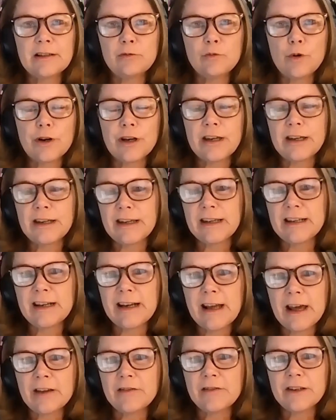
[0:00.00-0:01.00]
working in
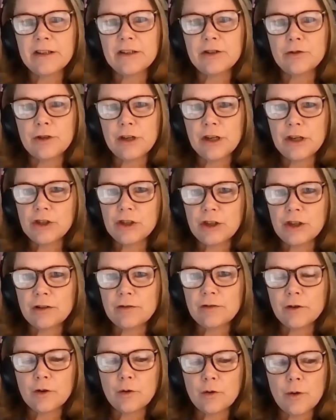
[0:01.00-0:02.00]
and out of
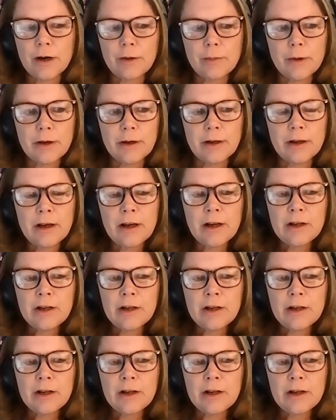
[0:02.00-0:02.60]
Indonesia for quite a bit.